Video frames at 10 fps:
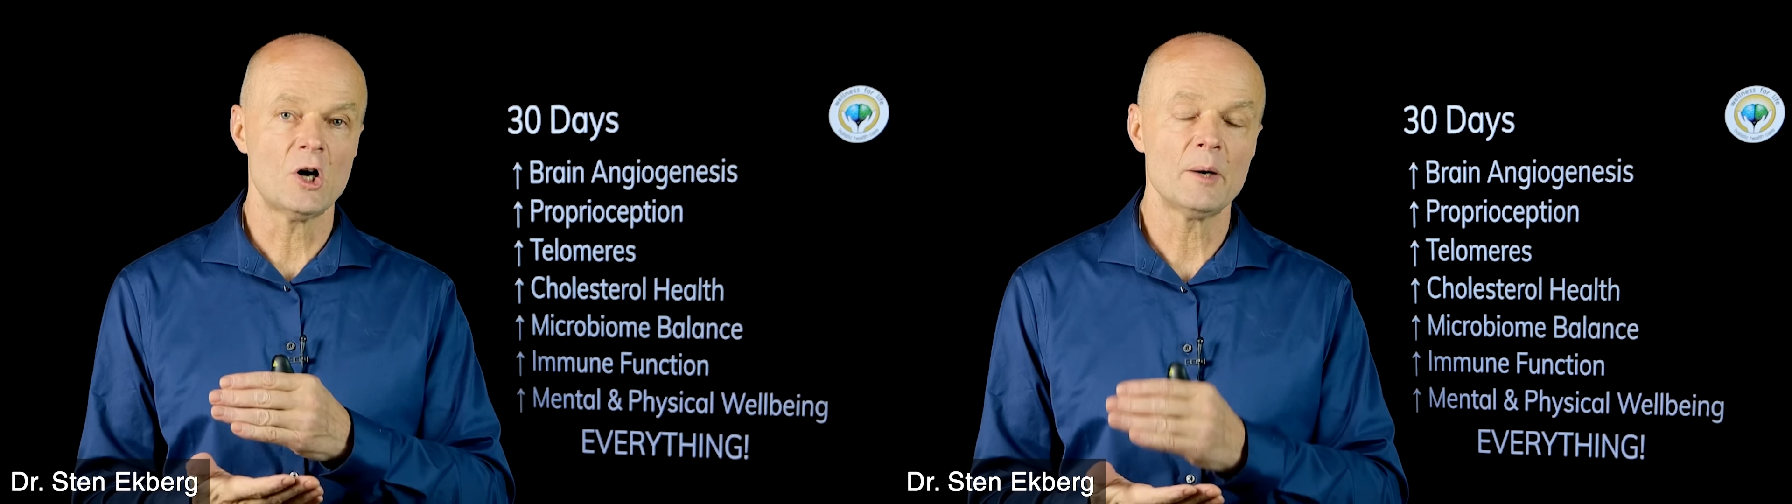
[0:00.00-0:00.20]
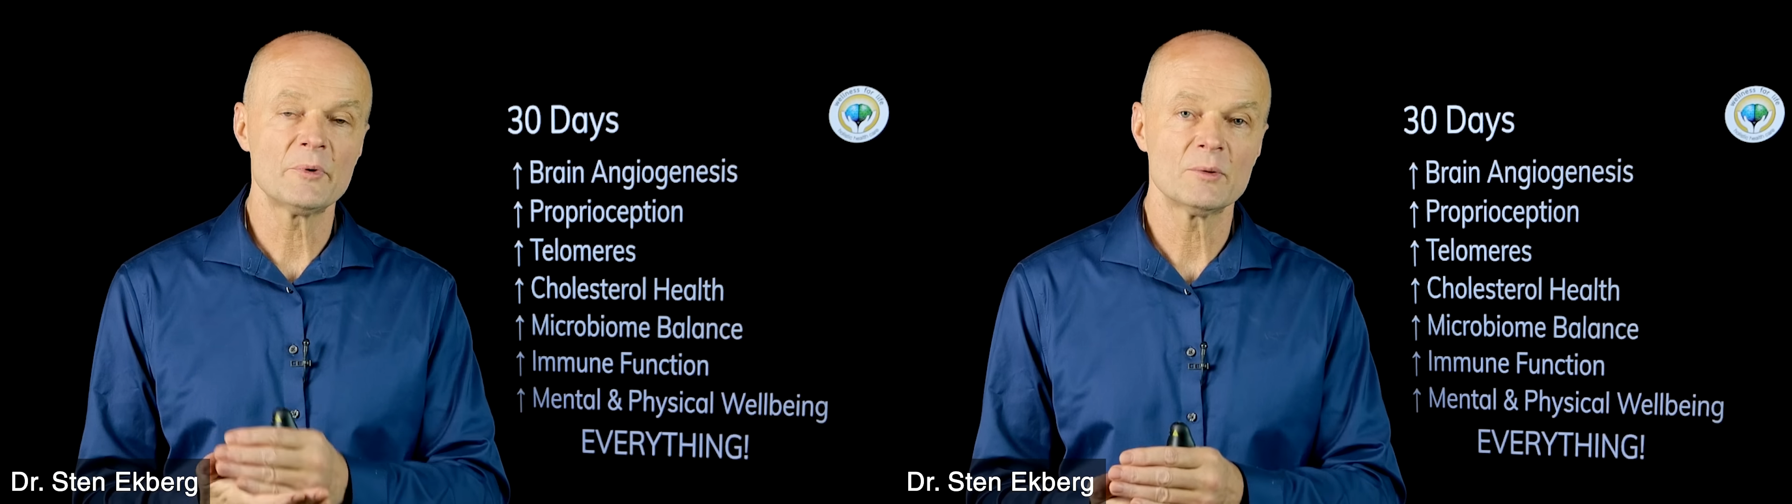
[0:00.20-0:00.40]

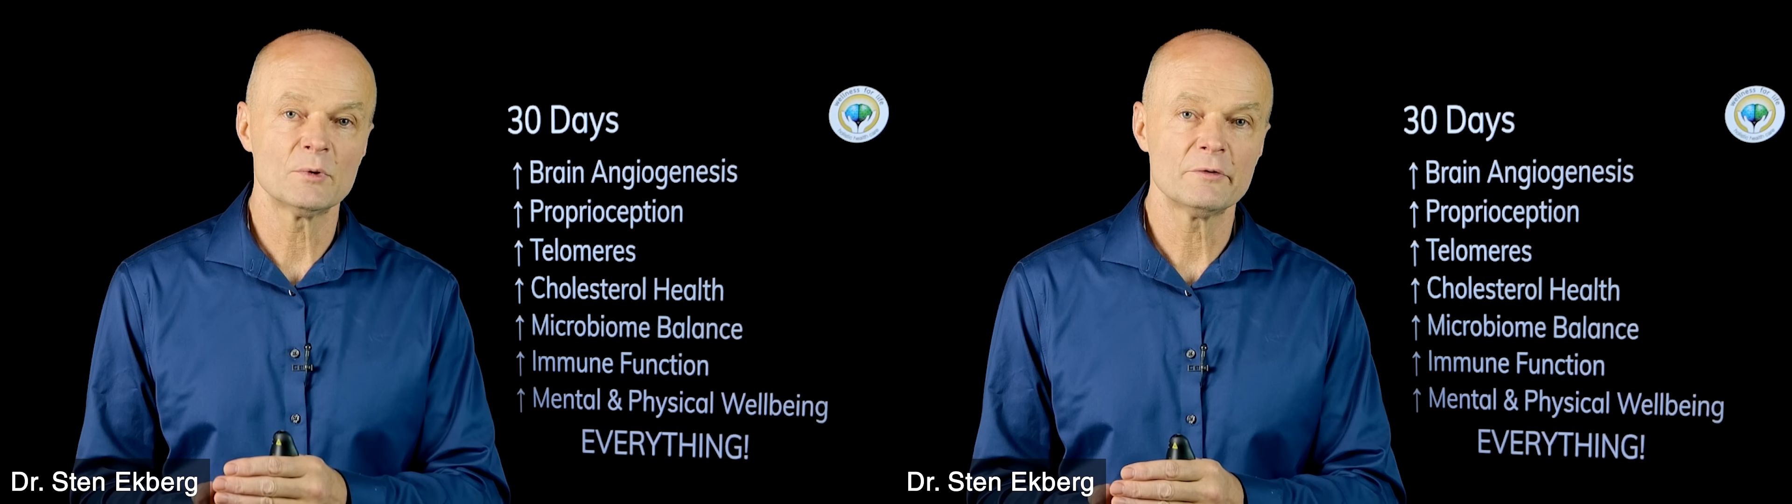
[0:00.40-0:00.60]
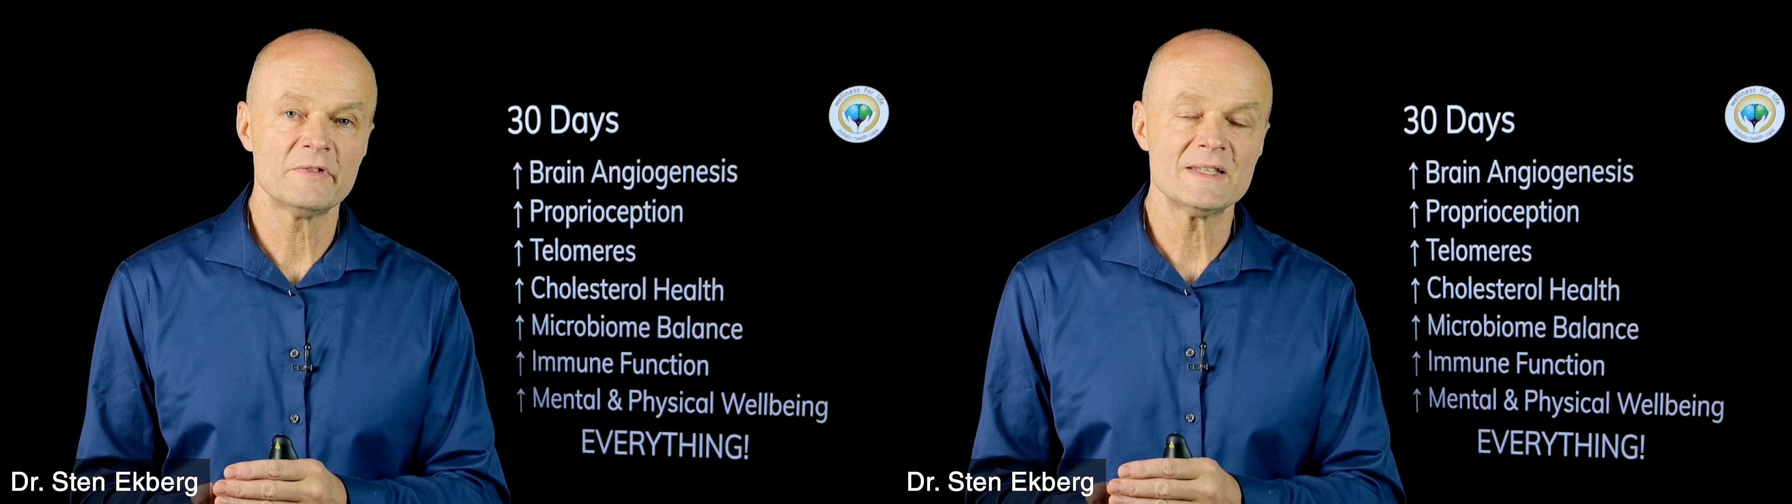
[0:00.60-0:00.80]

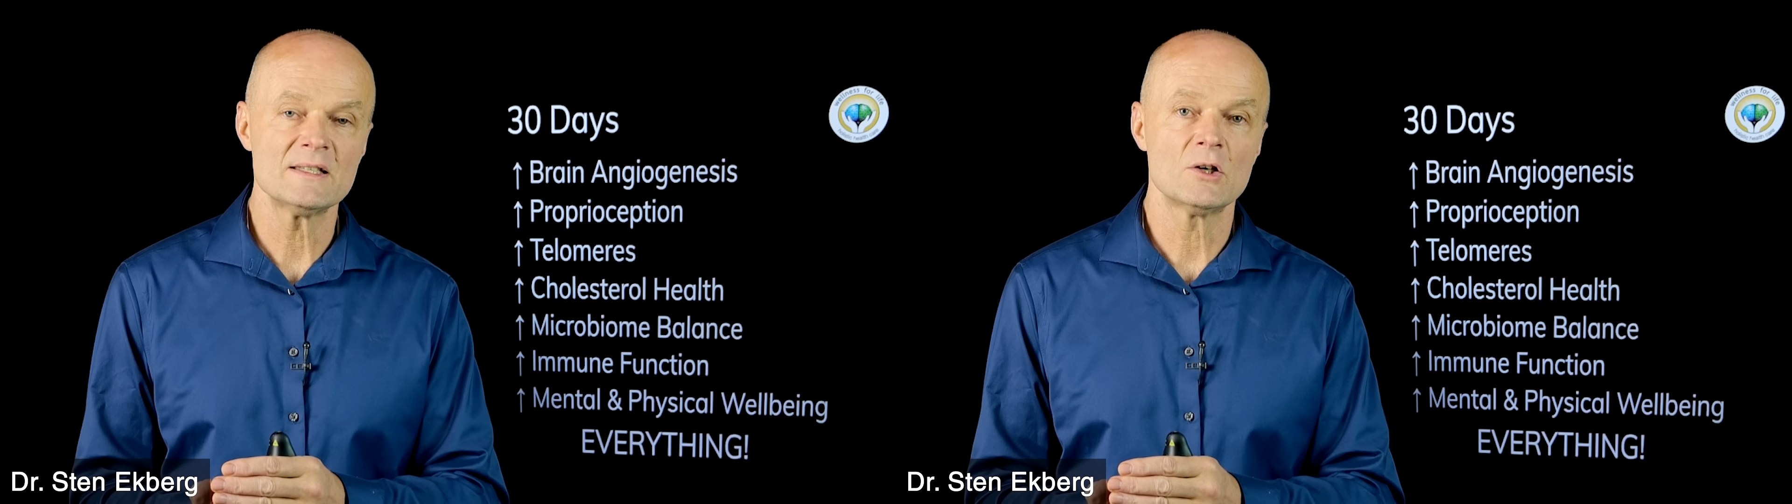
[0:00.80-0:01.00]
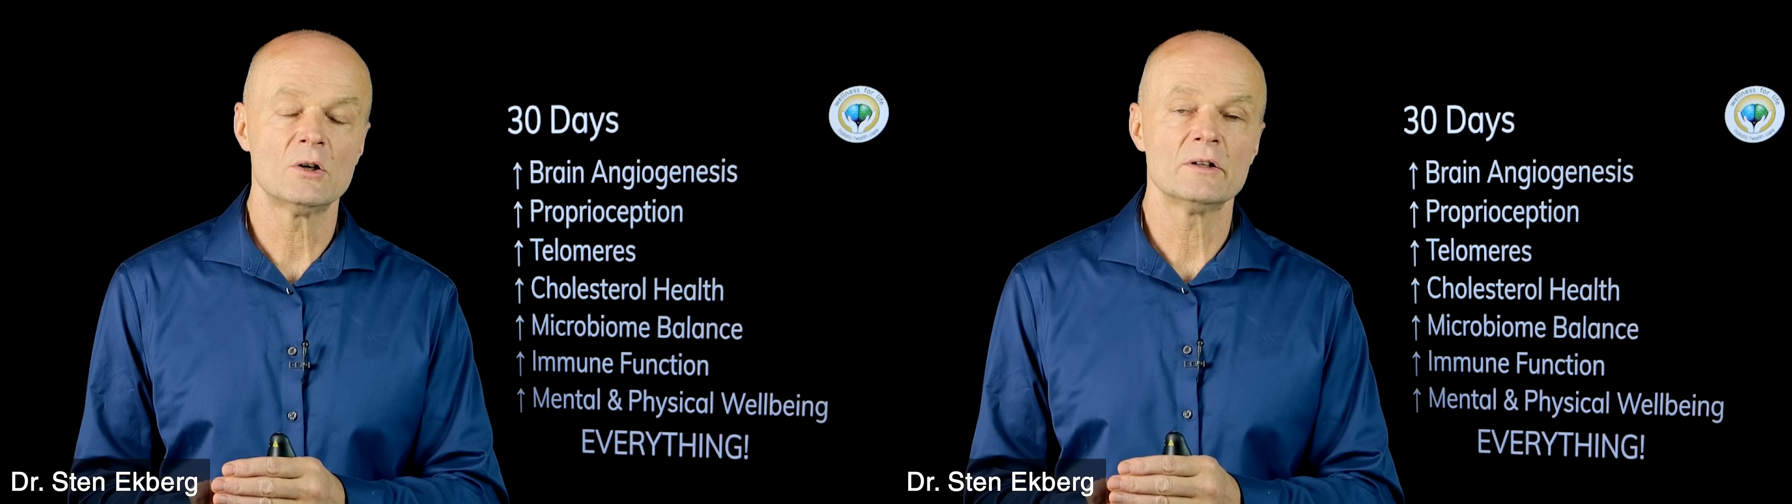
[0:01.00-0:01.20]
optimal
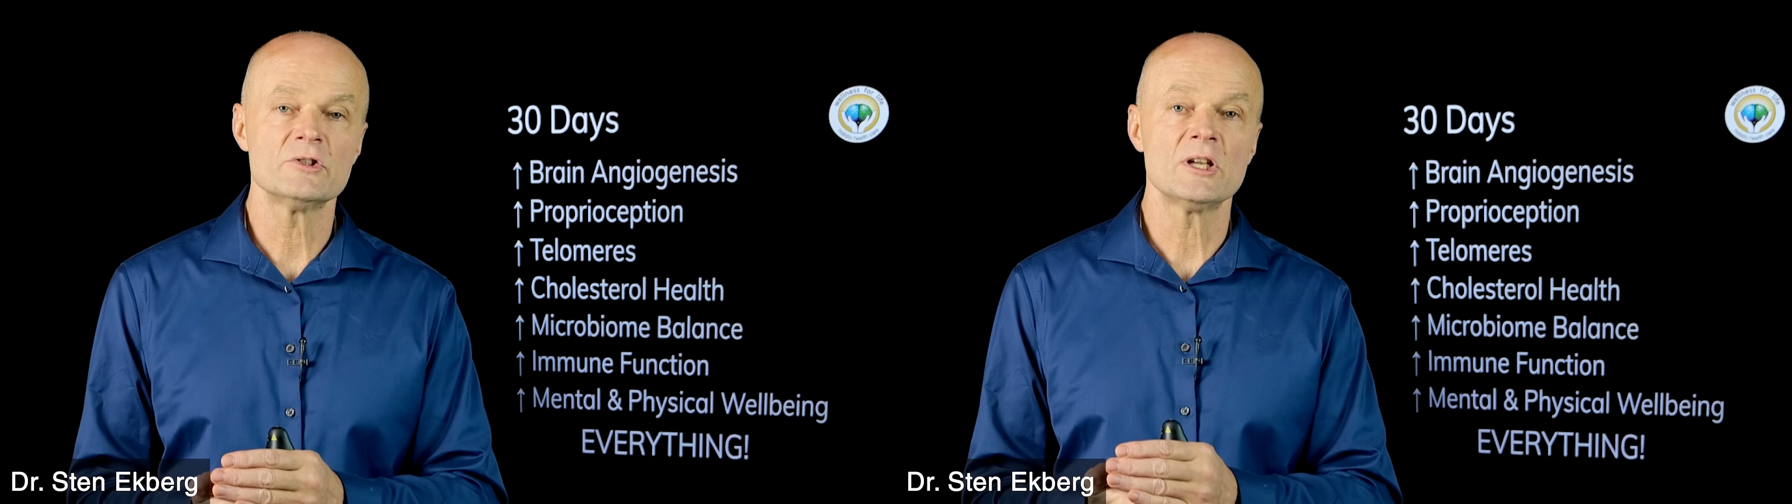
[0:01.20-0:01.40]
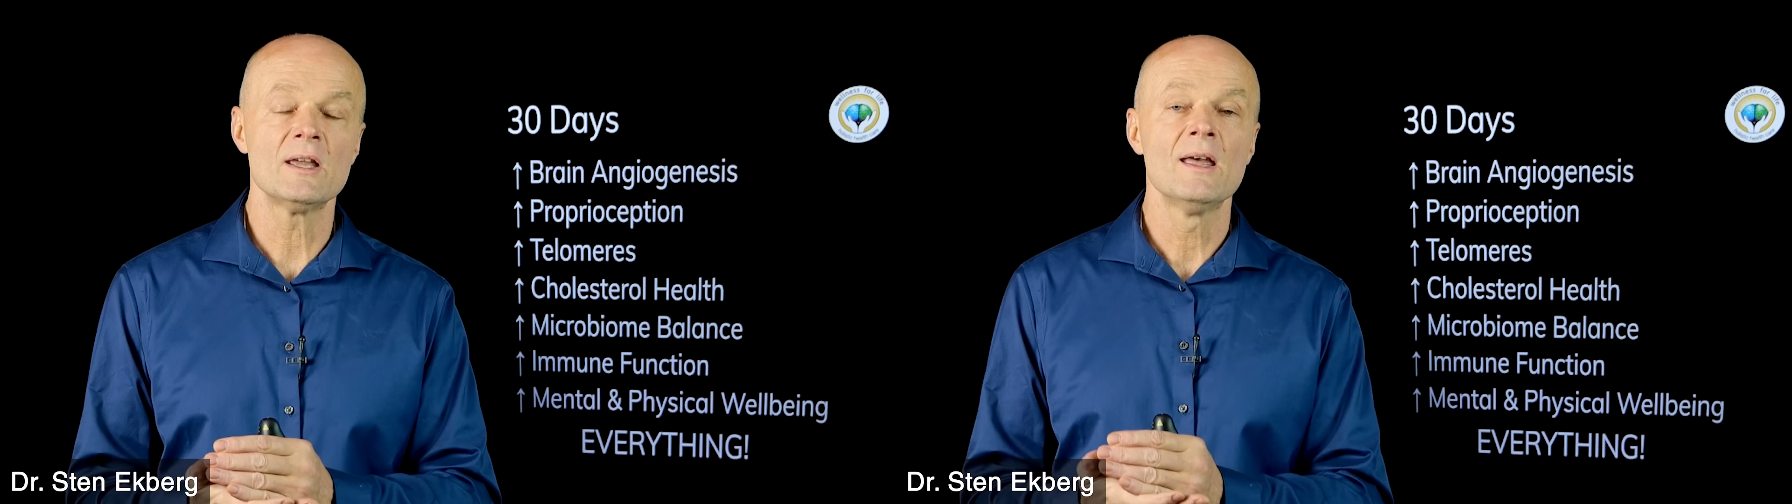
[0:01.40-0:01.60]

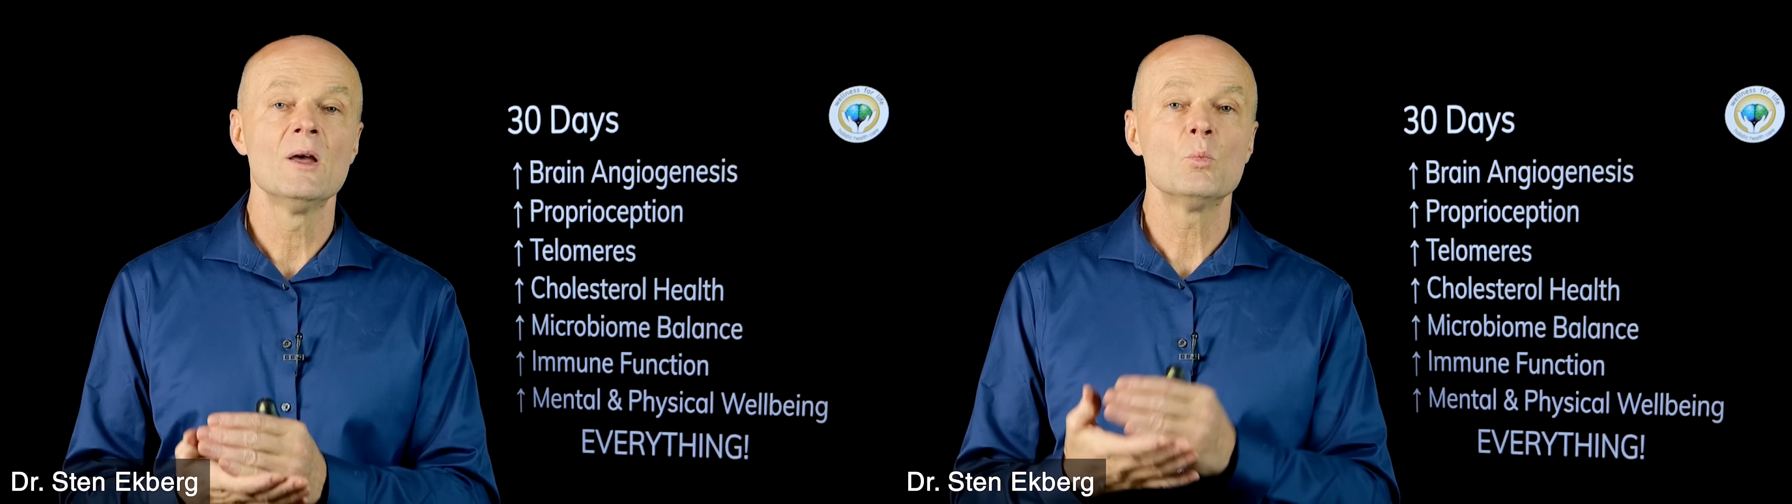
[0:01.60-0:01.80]
physiology